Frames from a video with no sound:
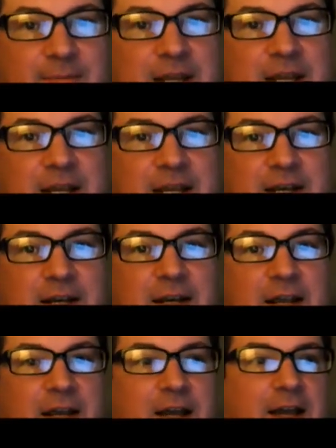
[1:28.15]

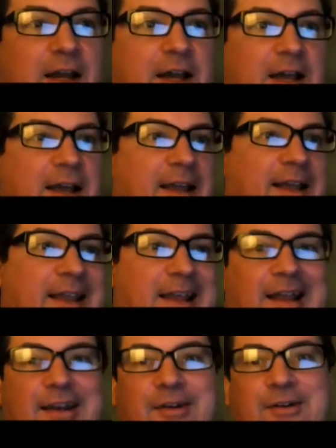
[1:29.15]
mean
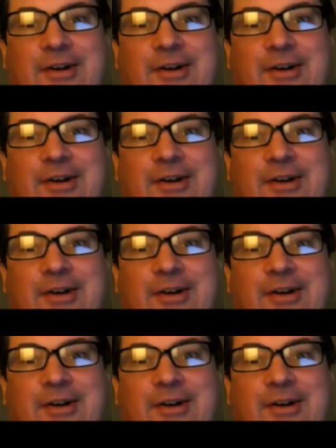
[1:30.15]
getting